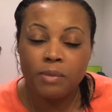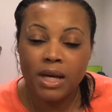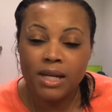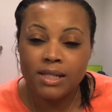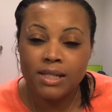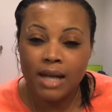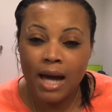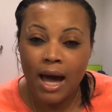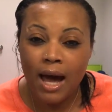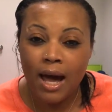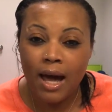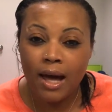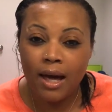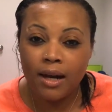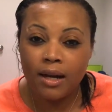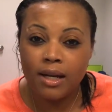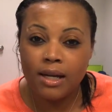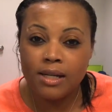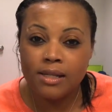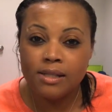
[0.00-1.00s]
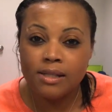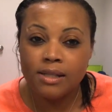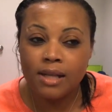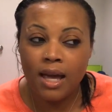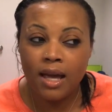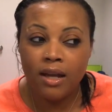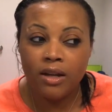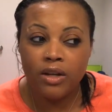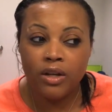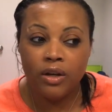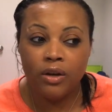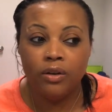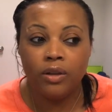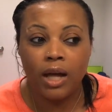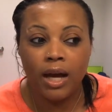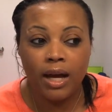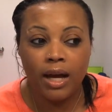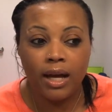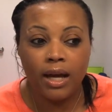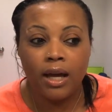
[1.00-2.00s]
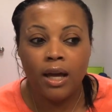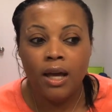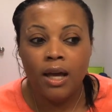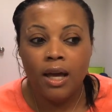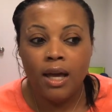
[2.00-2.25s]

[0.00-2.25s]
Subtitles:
my dad, is saying, like,